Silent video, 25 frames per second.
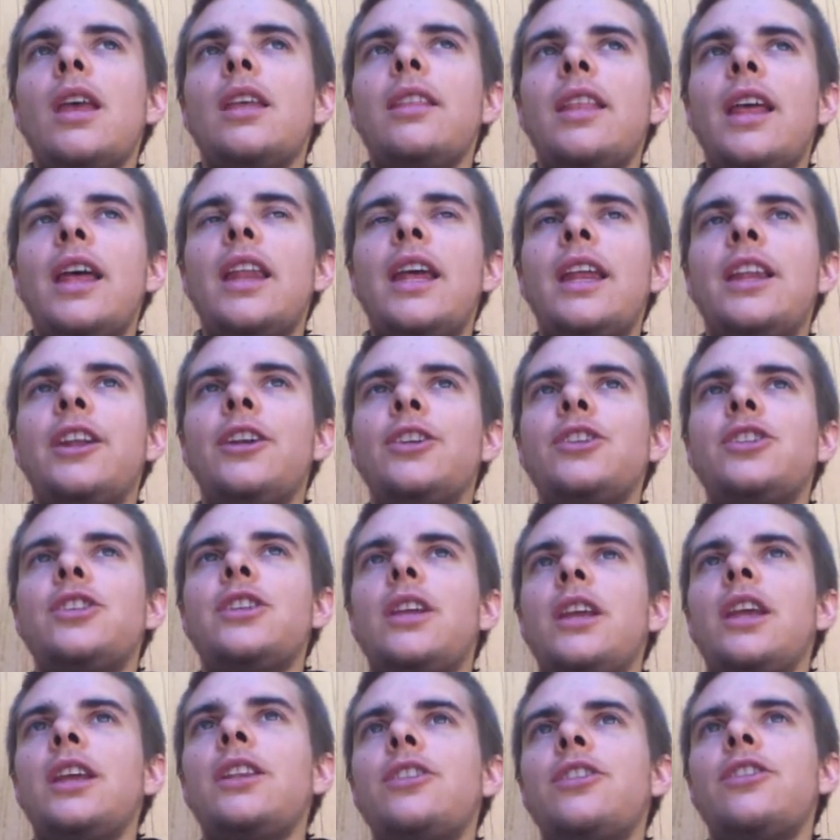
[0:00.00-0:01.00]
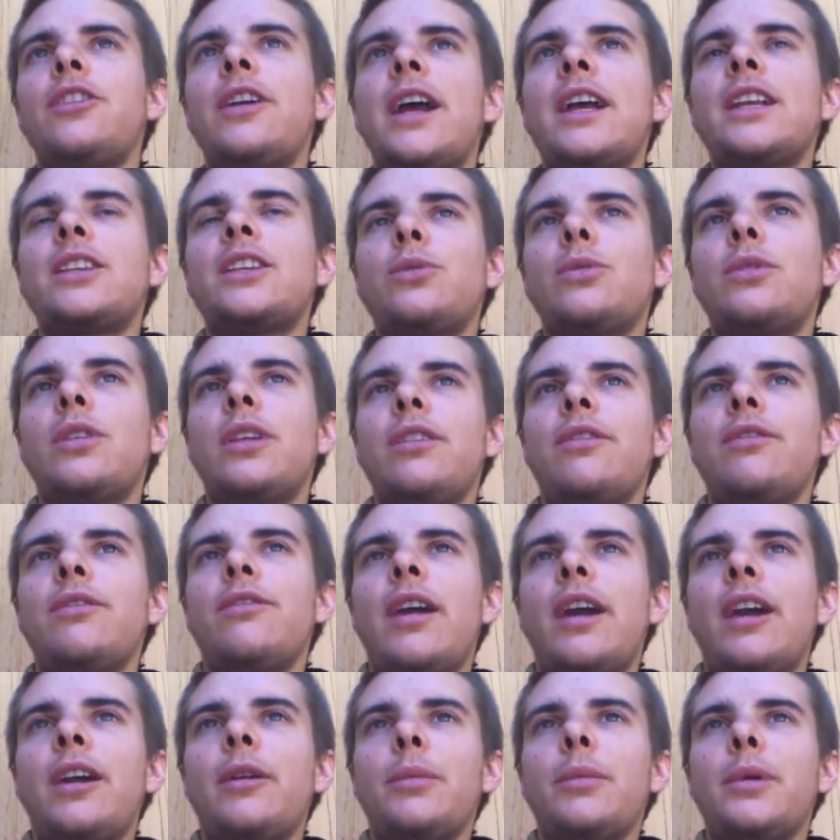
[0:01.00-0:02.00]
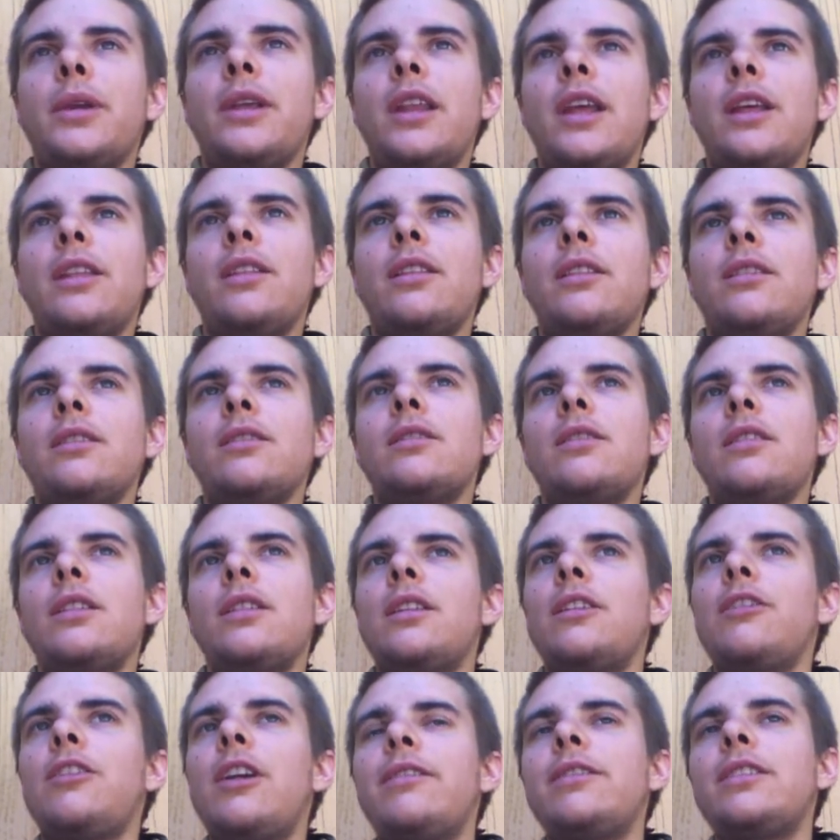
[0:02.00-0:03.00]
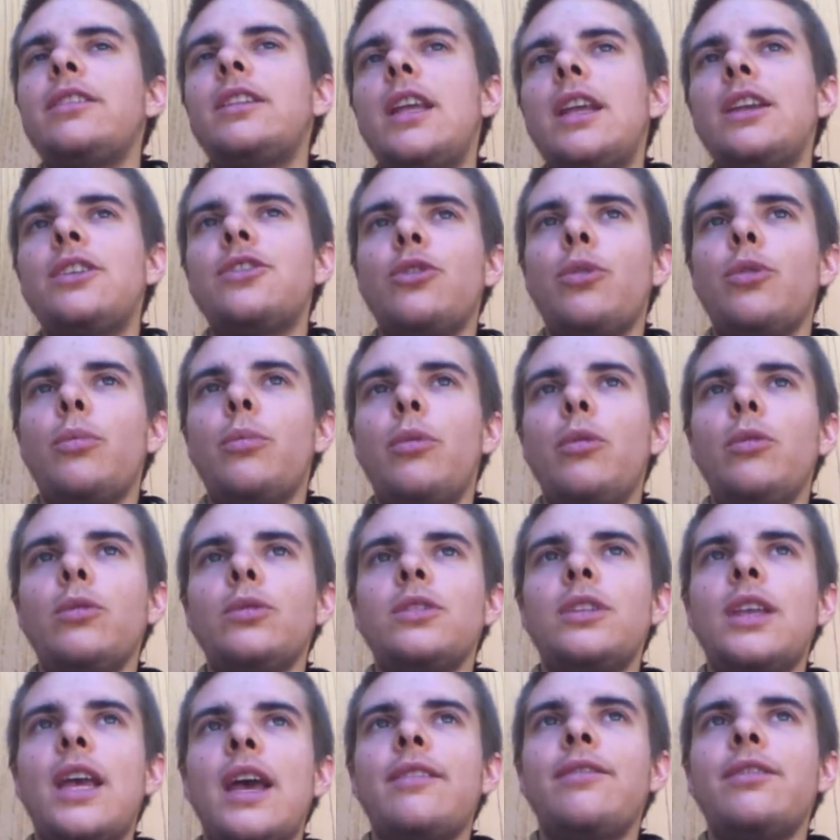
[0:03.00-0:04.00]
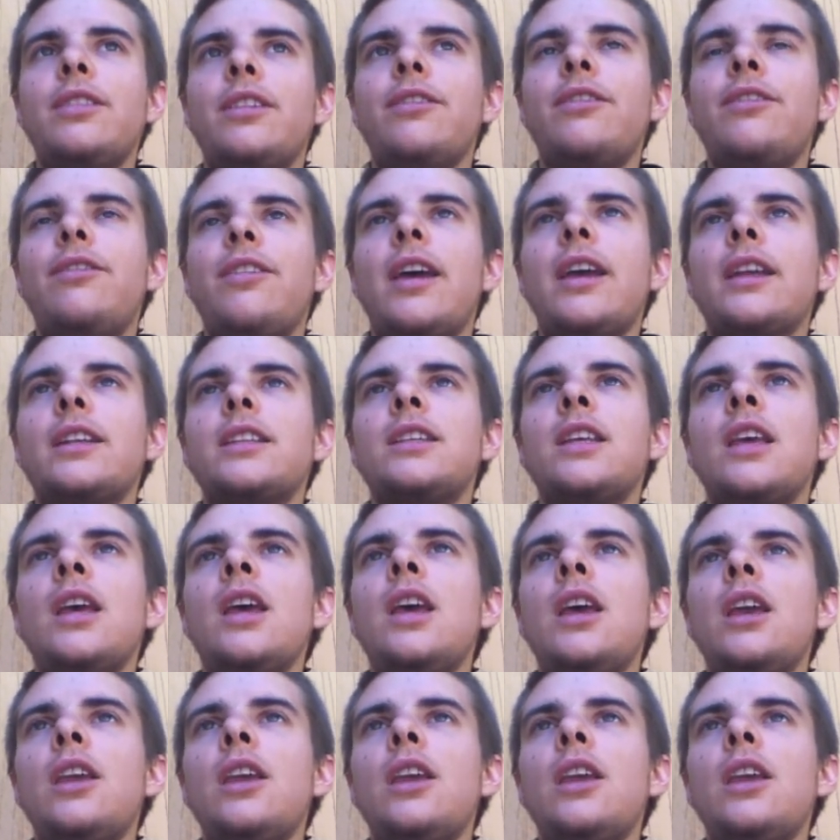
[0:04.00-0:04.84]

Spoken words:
that energy interacts with the environment, and the gravitational pulls have an effect.